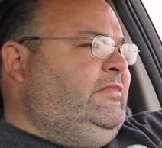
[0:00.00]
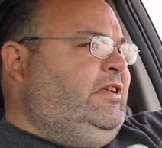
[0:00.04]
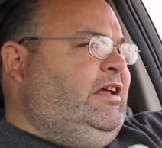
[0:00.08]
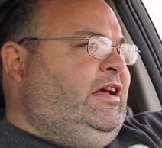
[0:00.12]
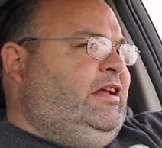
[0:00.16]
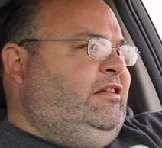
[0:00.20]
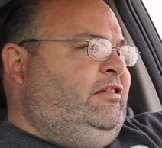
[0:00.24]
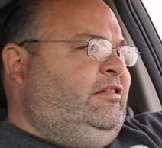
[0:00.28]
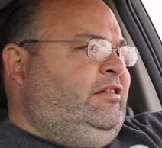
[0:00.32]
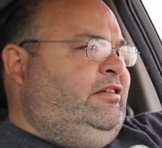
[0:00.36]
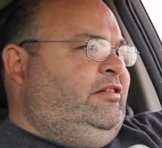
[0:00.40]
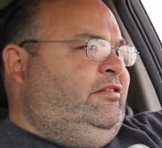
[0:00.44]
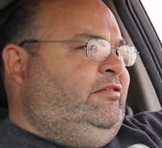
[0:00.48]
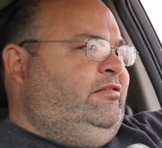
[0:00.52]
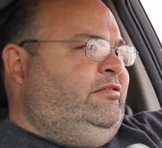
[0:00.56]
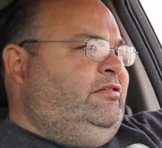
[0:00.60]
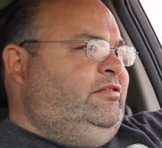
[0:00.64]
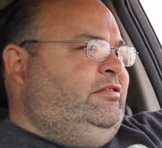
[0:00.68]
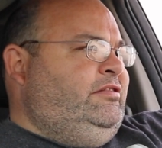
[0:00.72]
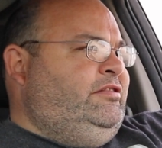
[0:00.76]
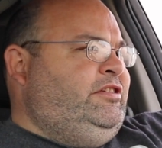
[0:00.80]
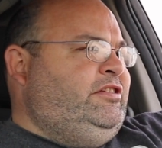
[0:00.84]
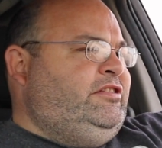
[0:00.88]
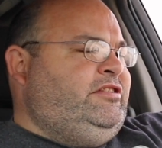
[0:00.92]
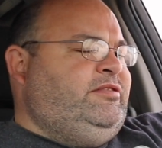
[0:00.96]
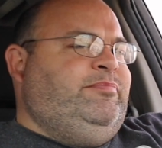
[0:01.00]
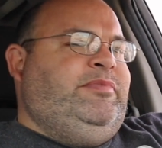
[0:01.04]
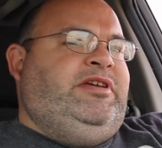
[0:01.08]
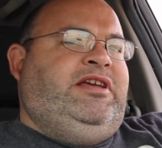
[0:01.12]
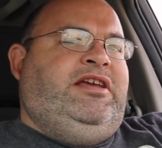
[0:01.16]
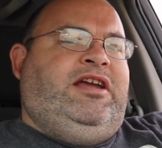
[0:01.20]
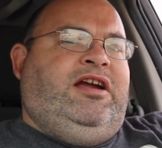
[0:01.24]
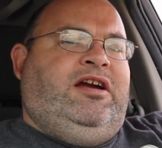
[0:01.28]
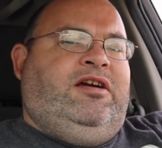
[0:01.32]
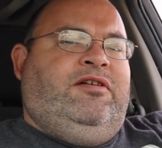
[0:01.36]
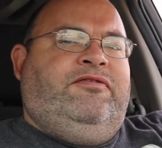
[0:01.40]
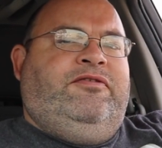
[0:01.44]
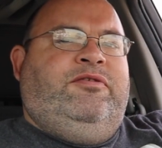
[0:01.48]
I don't know. Just be
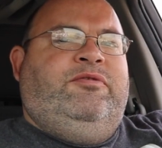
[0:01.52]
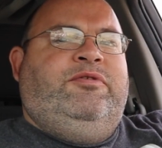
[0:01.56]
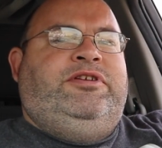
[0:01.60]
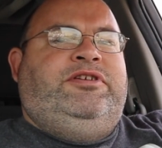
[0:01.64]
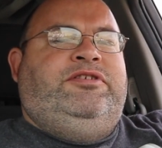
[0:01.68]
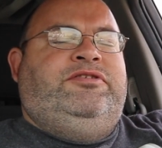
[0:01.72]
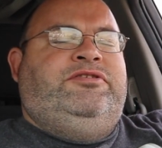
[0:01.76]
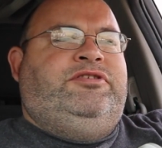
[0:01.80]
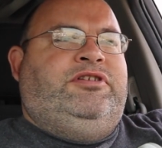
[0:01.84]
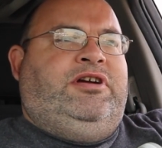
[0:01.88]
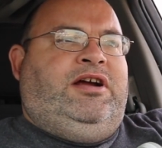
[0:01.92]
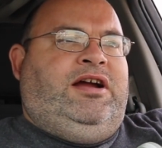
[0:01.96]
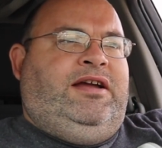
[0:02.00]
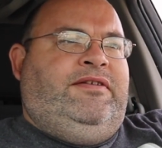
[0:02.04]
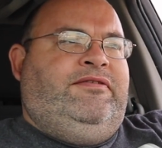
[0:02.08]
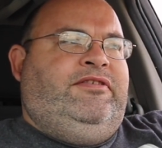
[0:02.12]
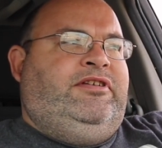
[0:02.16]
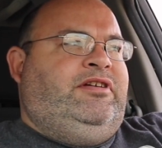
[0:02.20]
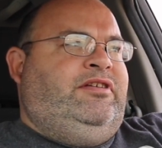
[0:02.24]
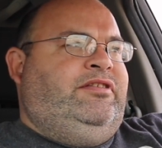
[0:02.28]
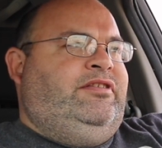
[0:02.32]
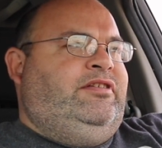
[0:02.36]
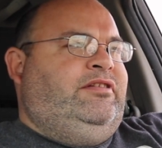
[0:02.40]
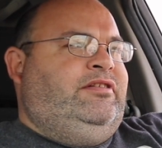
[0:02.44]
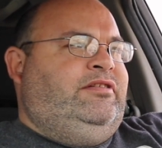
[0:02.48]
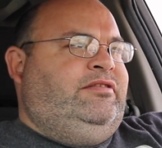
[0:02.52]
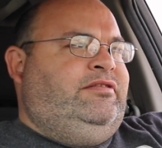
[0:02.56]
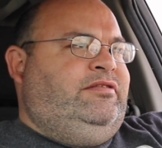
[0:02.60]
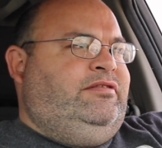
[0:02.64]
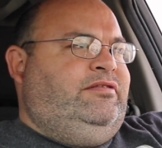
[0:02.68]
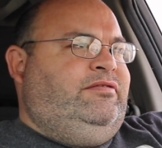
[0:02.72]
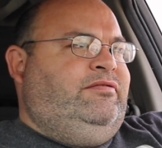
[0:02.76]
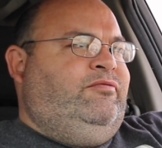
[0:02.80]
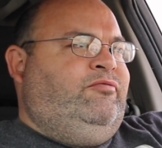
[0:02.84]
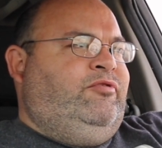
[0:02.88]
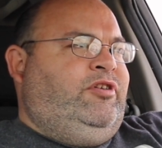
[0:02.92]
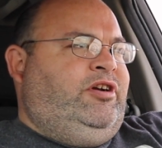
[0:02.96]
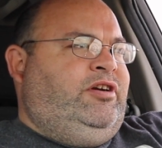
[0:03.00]
careful when you're driving on the
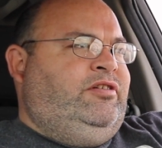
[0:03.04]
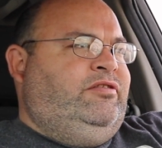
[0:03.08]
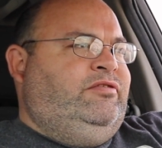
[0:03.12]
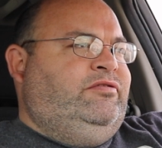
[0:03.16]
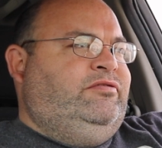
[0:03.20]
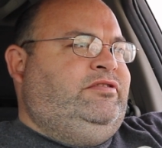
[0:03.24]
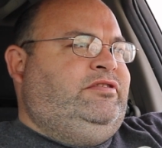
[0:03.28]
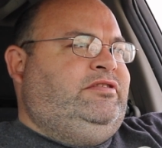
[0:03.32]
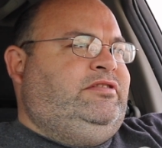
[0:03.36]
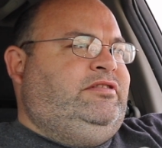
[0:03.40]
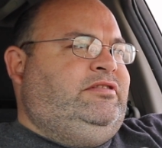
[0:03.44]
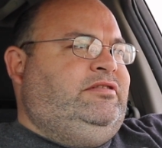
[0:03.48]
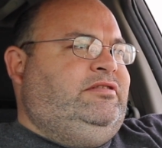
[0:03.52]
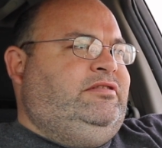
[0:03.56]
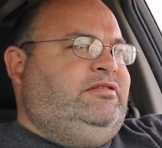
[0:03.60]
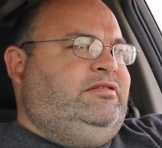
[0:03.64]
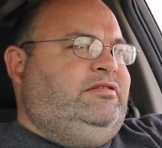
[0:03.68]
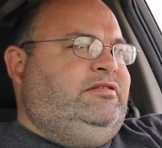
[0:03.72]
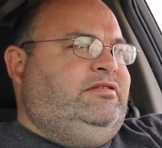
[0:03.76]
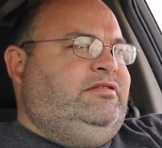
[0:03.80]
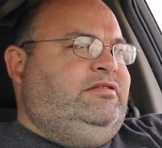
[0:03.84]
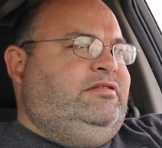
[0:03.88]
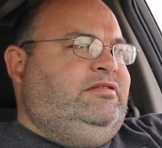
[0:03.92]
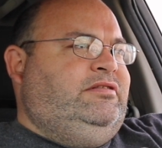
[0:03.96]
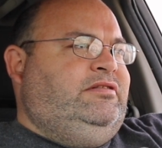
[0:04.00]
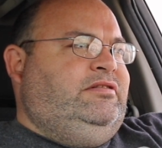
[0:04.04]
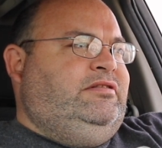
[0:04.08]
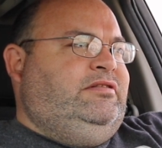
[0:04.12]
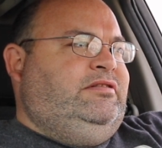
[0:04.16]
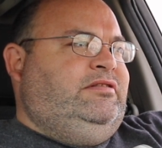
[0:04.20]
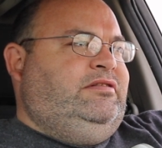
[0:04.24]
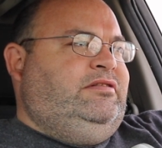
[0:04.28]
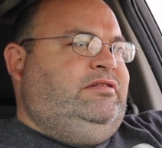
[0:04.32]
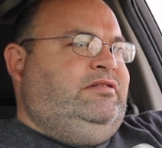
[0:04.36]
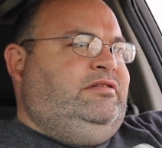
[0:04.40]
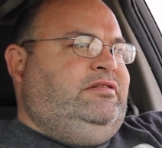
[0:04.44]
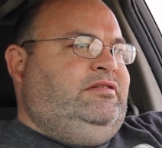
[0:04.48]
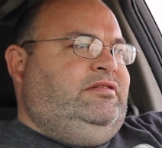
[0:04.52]
roads.
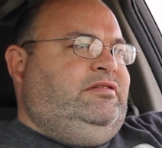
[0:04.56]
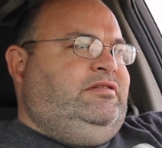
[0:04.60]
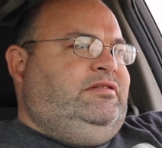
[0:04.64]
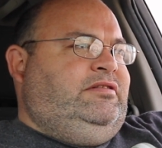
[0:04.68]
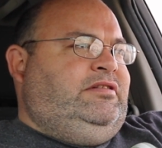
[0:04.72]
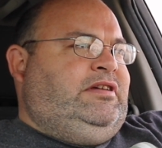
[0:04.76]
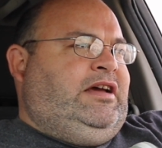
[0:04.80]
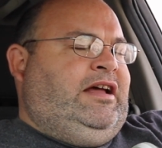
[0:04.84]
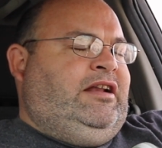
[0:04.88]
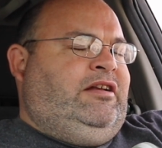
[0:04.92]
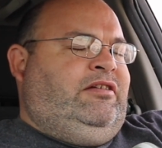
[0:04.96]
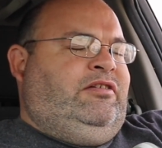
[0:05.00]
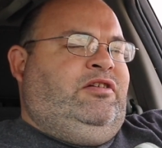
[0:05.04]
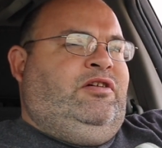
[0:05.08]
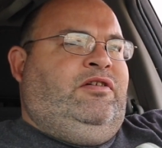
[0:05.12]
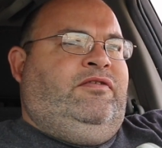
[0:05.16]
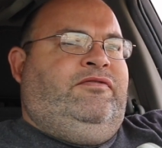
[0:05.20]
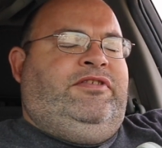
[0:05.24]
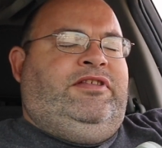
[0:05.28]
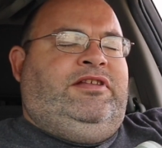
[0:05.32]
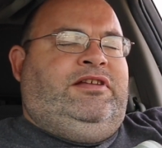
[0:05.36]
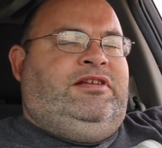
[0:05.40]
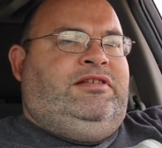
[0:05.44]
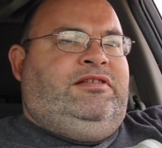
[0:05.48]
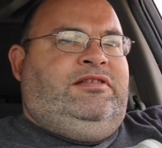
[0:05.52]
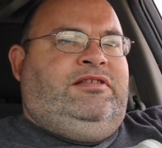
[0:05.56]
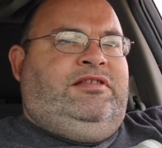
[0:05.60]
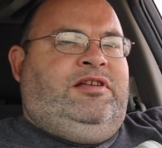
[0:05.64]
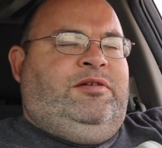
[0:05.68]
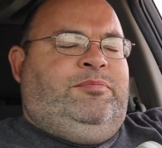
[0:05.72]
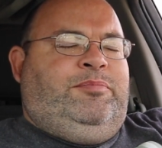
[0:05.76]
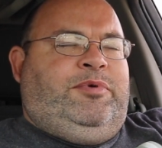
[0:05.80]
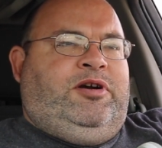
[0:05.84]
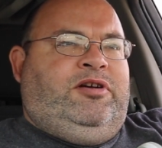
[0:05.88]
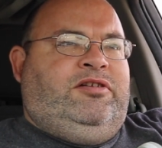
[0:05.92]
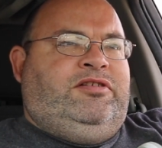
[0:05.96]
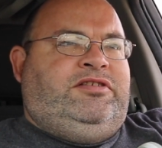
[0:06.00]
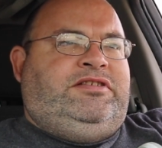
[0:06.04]
I don't know if the, the
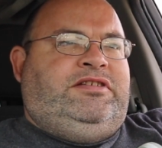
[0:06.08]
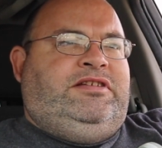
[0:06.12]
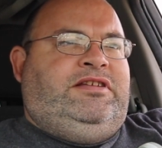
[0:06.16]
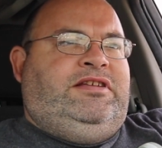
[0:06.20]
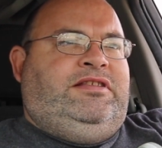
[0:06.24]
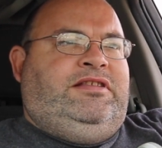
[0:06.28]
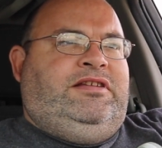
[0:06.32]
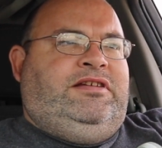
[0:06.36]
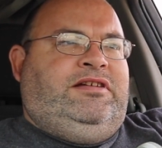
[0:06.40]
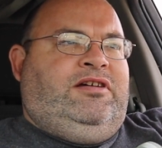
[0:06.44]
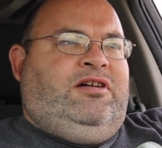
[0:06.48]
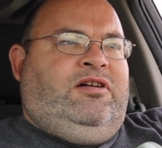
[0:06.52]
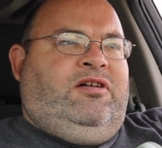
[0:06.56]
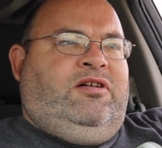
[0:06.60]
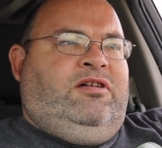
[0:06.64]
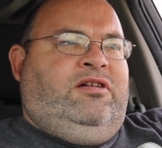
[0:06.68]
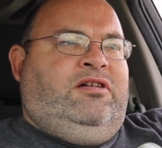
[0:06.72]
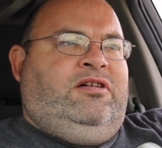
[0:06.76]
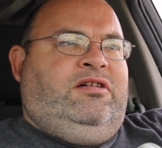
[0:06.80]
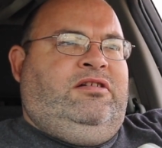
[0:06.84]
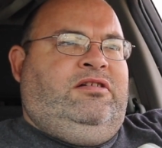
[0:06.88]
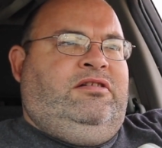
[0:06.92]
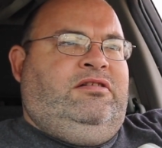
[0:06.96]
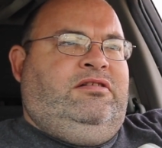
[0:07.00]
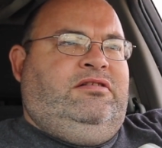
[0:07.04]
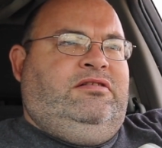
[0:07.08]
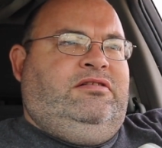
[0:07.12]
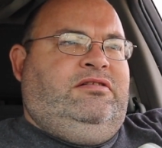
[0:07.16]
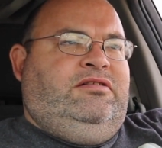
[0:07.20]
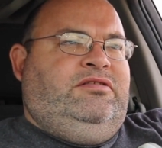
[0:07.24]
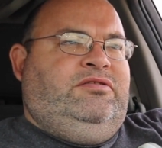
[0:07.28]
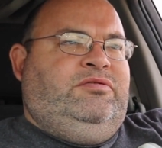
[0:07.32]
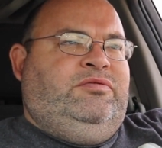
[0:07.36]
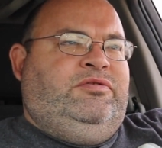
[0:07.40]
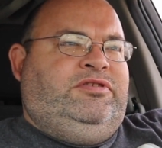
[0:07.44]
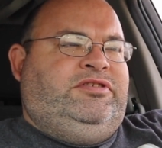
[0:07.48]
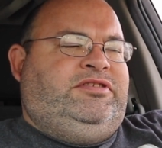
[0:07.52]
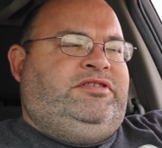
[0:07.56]
person in the car
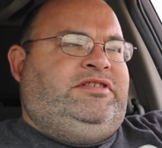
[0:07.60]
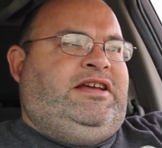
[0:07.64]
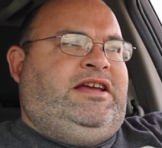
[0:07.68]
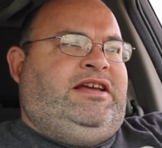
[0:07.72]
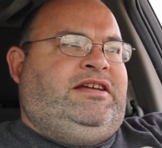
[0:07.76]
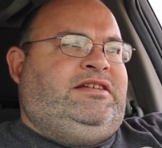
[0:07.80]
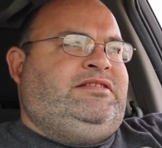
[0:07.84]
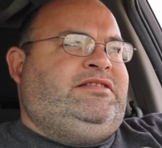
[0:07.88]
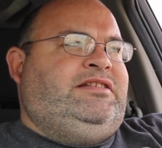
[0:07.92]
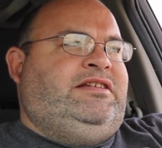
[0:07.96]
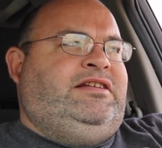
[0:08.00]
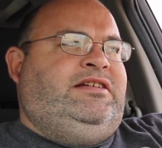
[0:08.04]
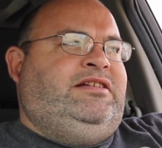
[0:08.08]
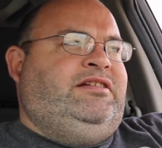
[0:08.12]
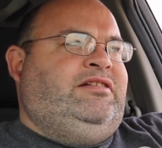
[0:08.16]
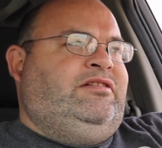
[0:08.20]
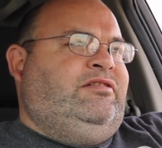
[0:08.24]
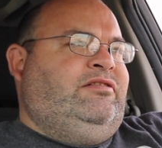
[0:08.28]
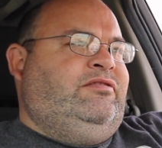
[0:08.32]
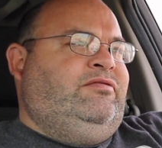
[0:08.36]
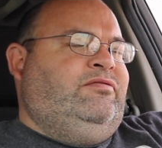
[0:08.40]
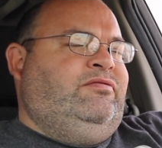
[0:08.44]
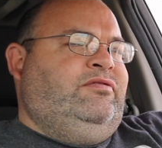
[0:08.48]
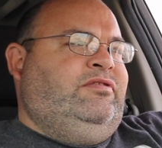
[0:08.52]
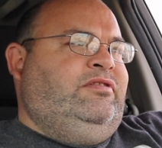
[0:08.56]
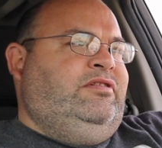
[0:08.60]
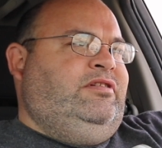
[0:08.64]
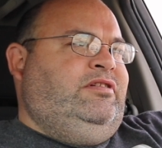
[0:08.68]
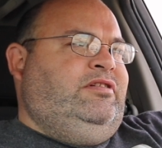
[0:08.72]
was texting or